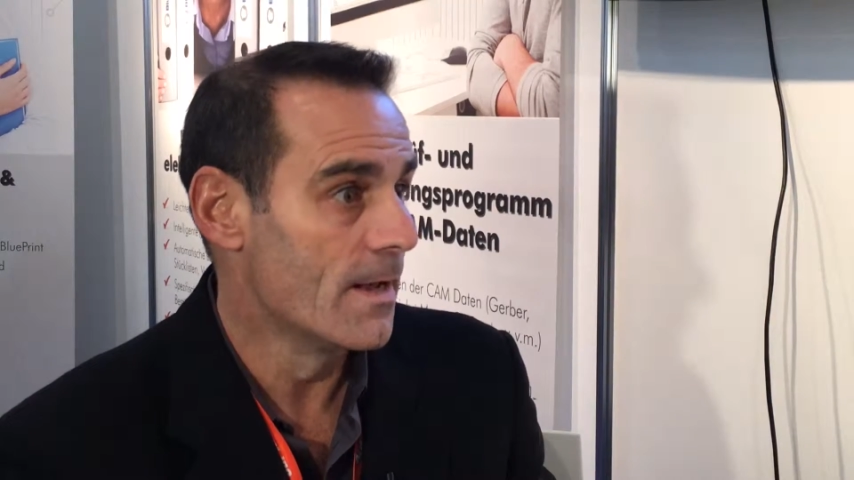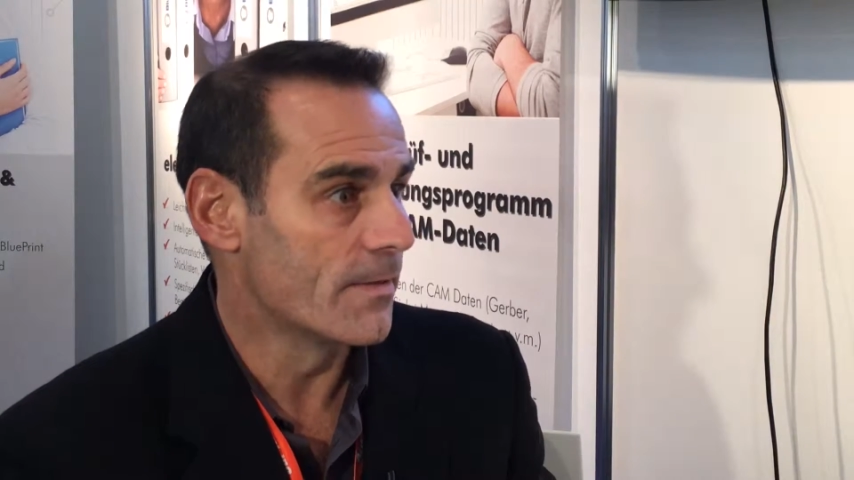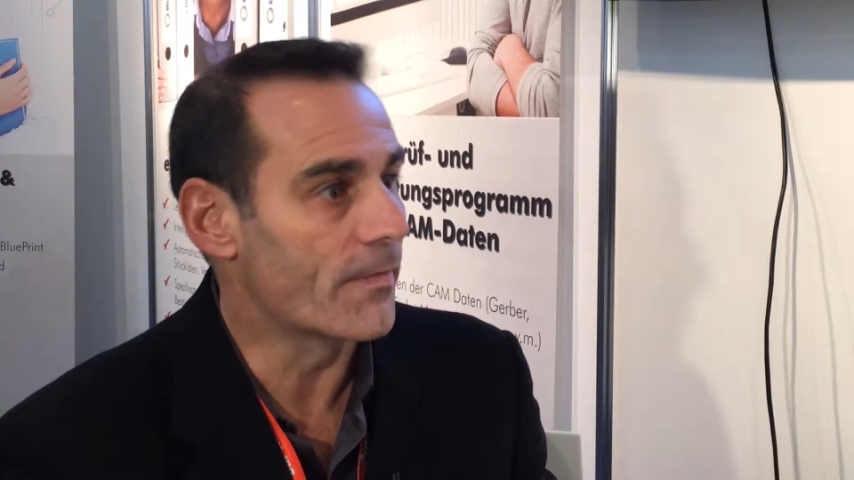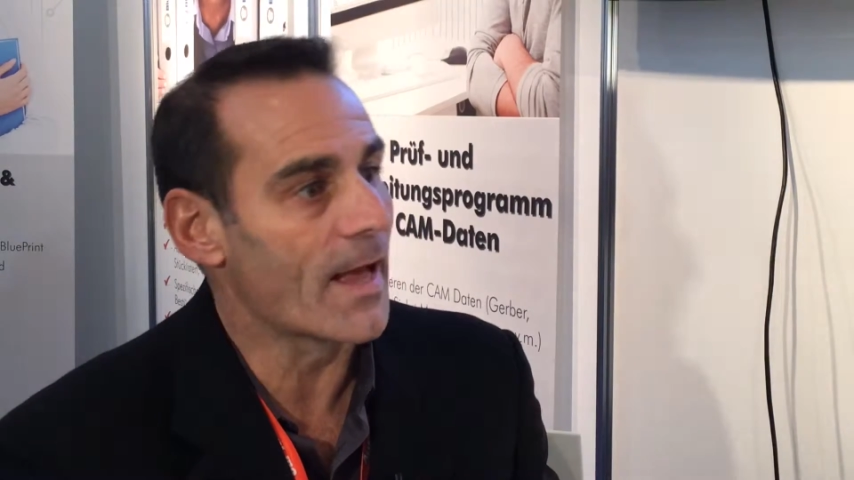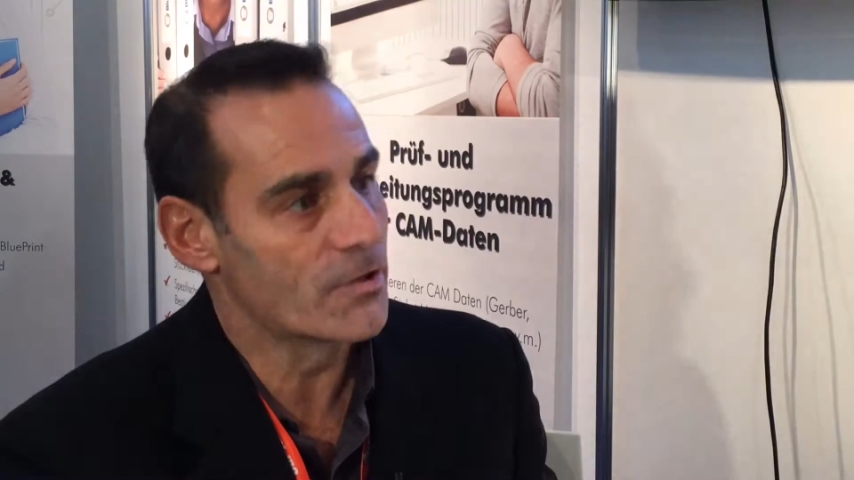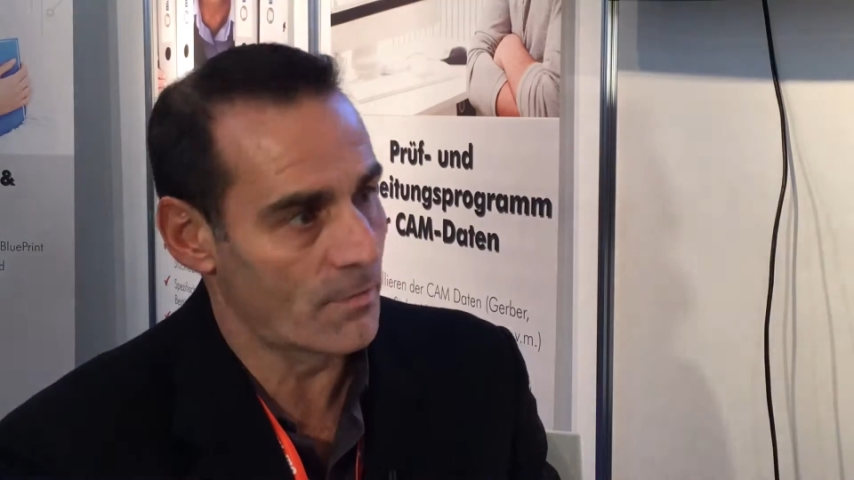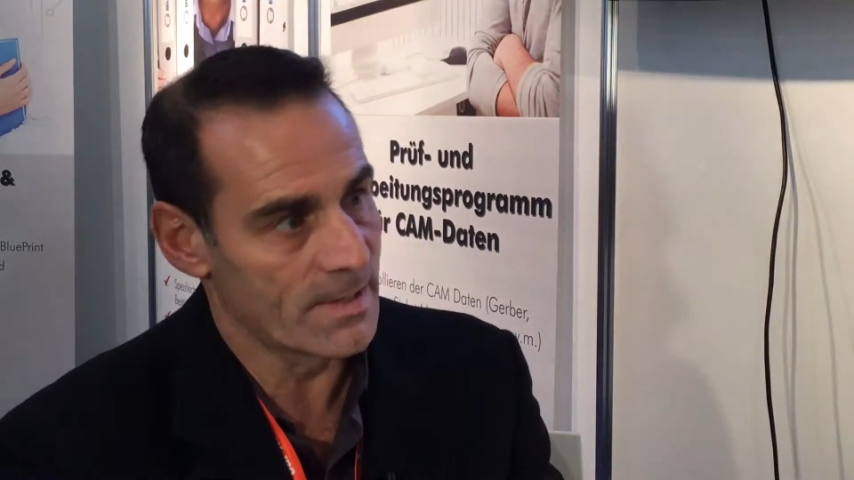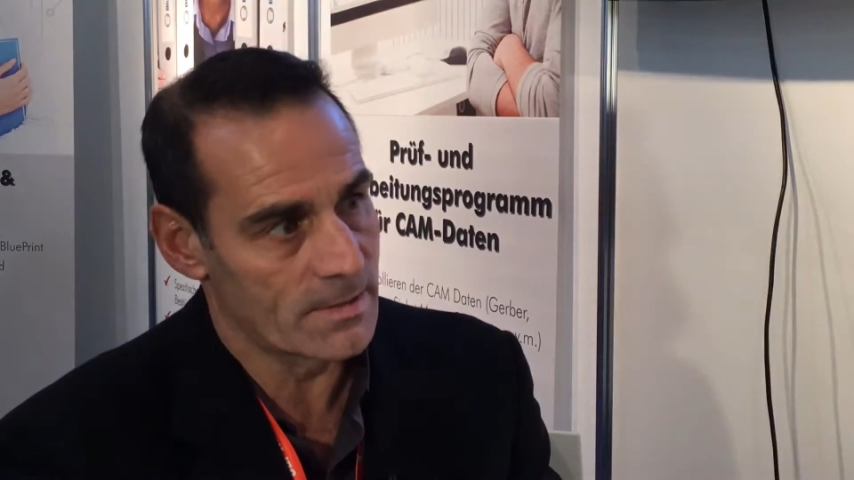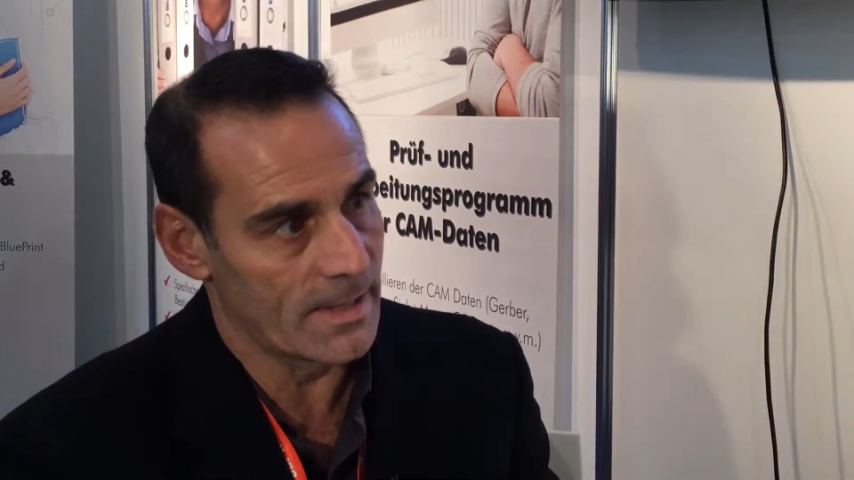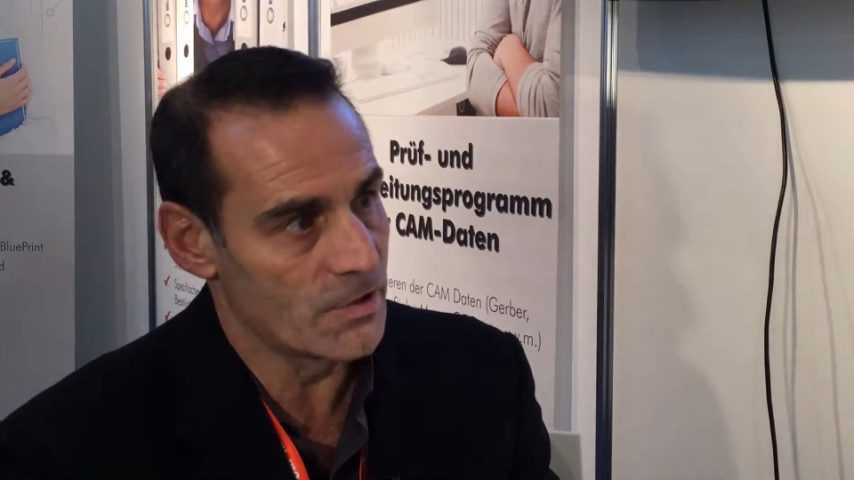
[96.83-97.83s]
that
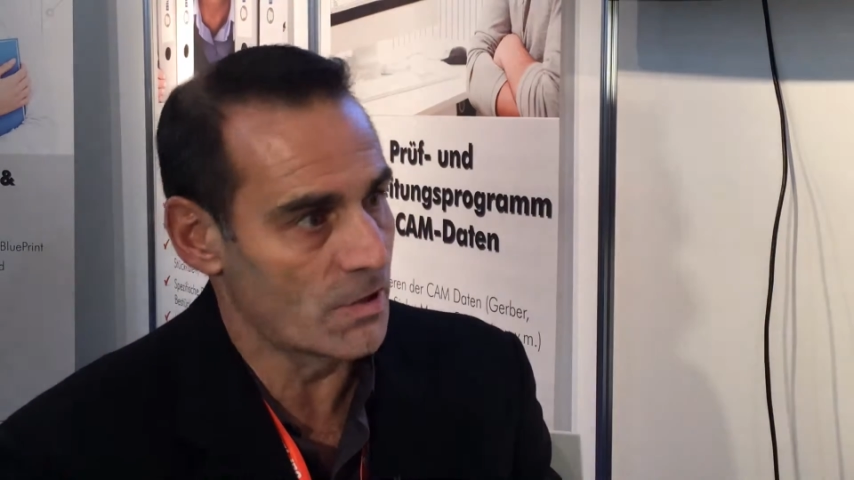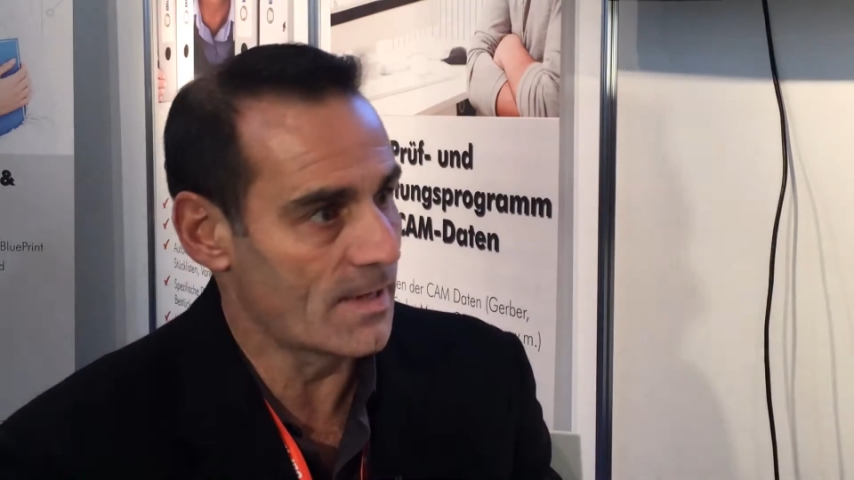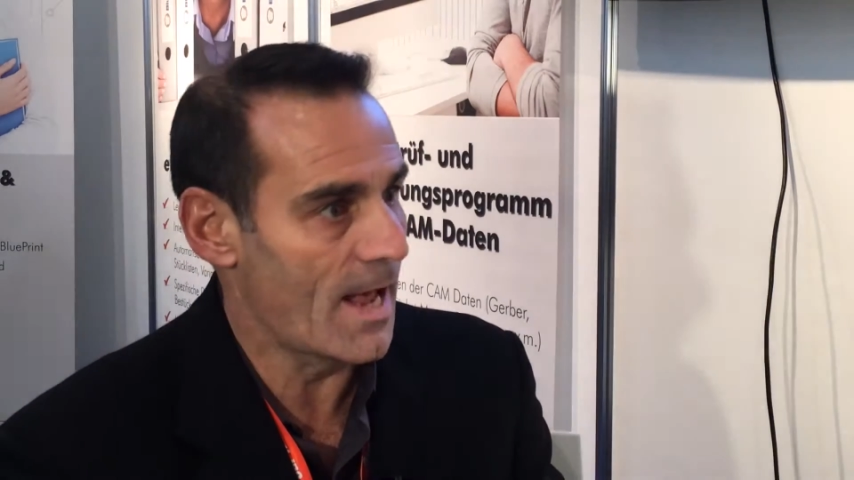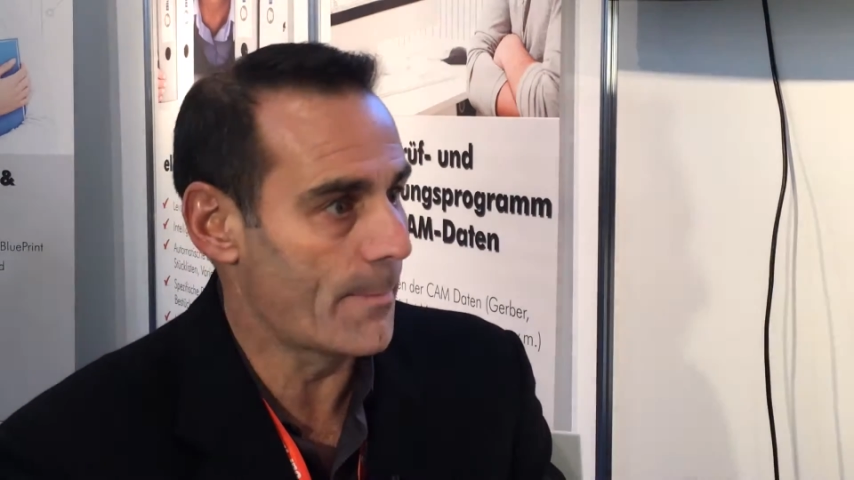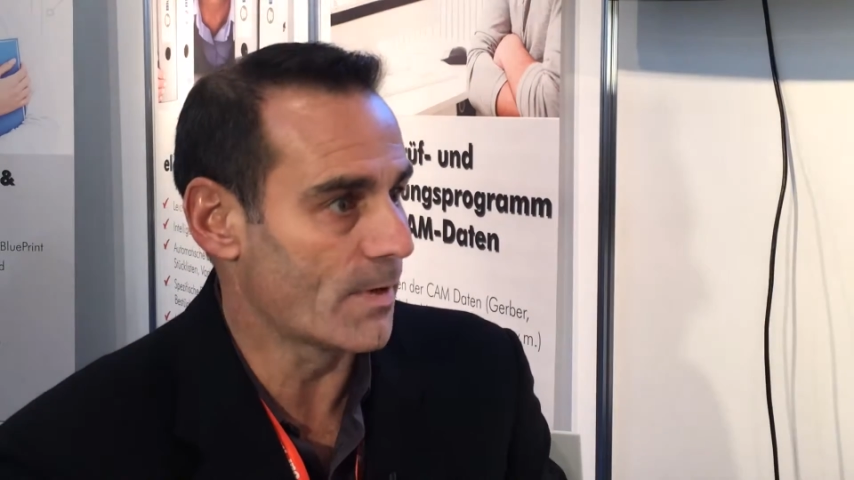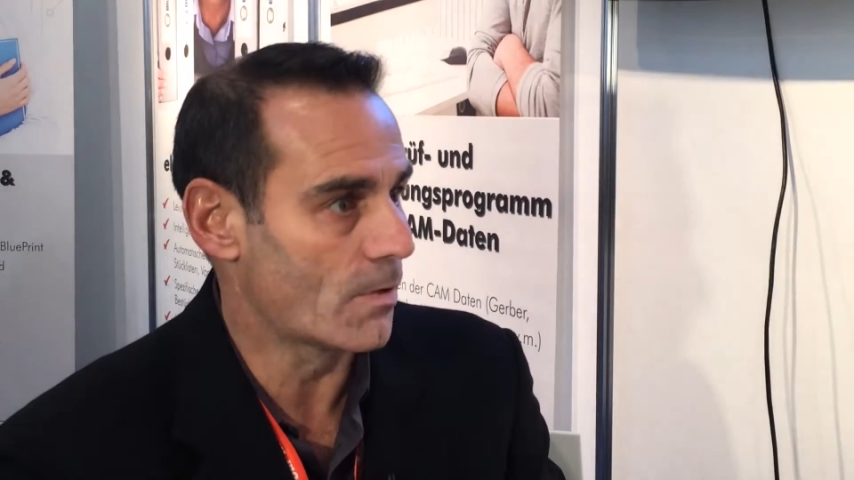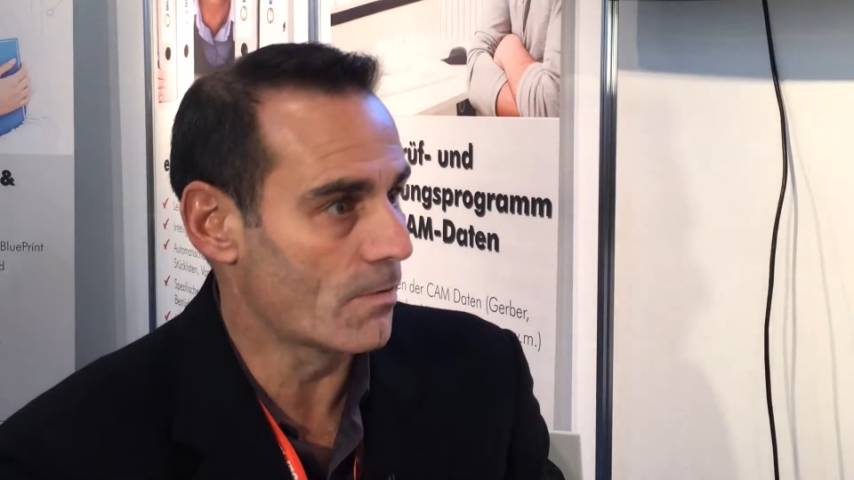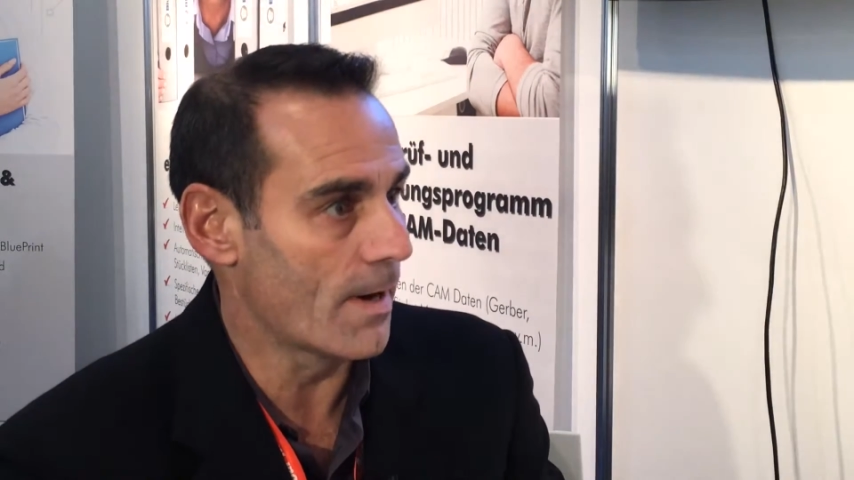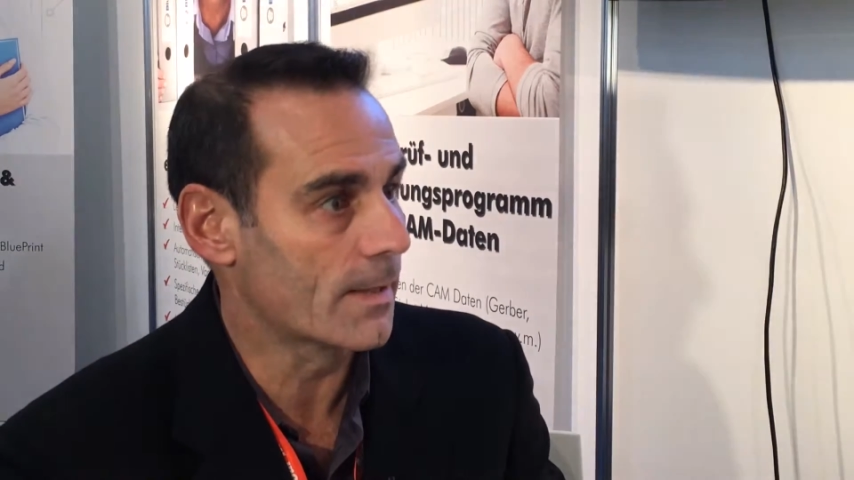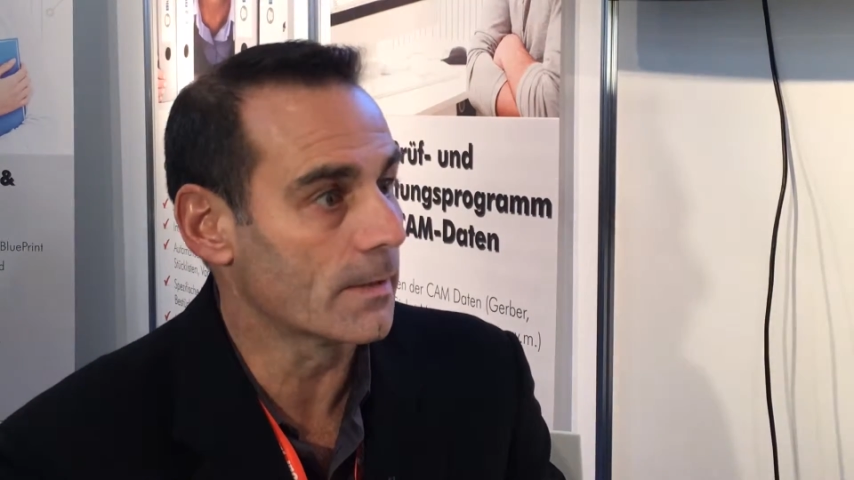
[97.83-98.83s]
translation happened
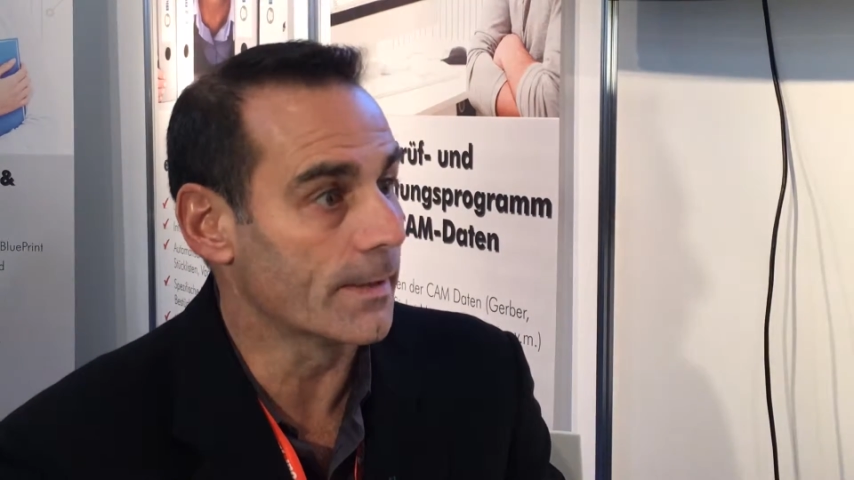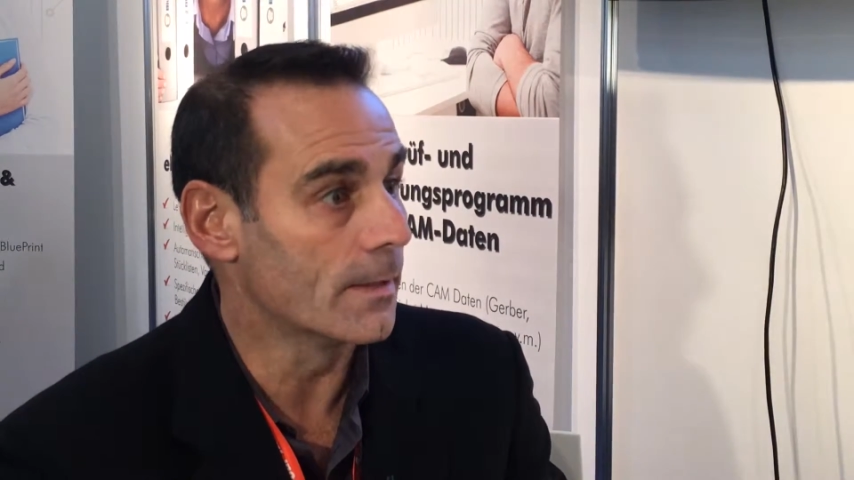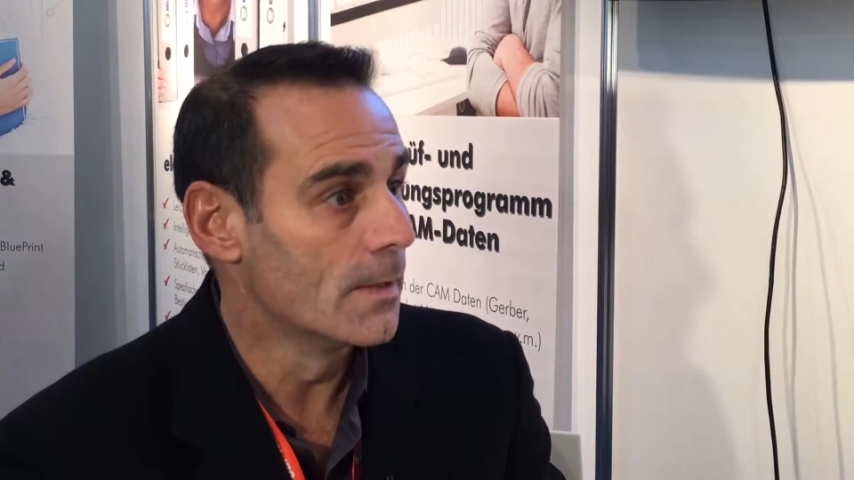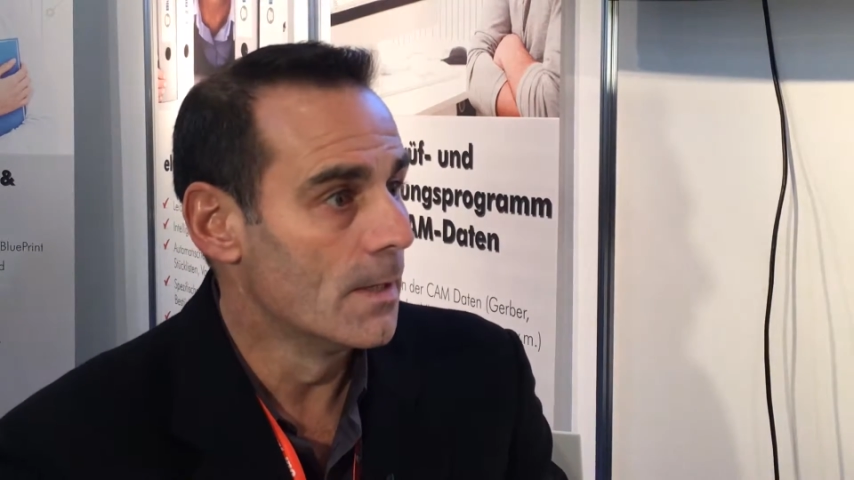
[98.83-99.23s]
correctly.